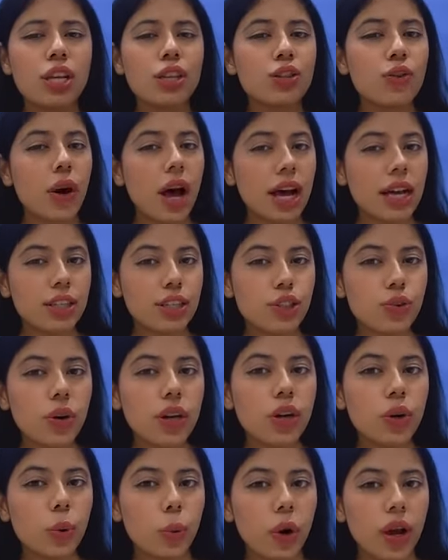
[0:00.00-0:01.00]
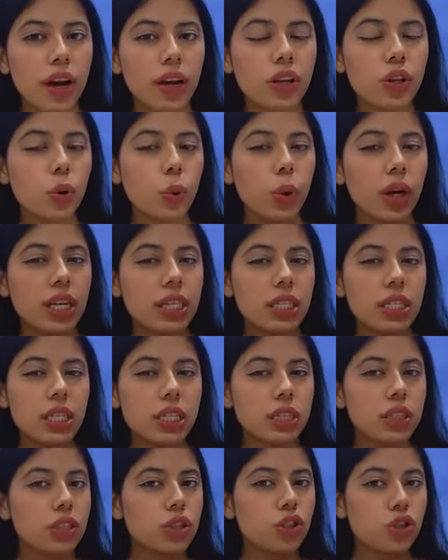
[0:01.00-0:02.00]
So as you are aware, the way
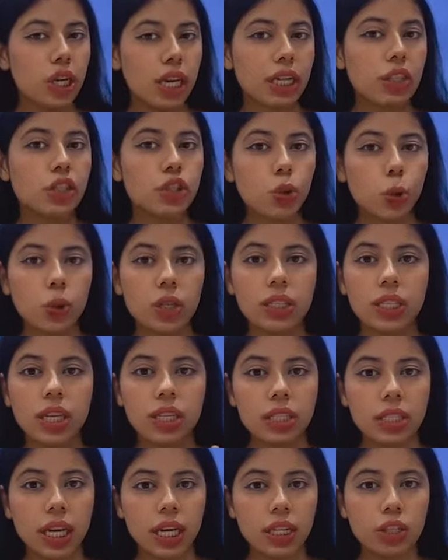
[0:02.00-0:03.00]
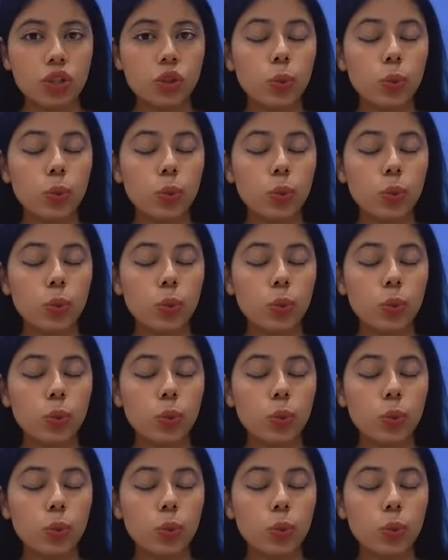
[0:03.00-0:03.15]
seasons change, so does our skin.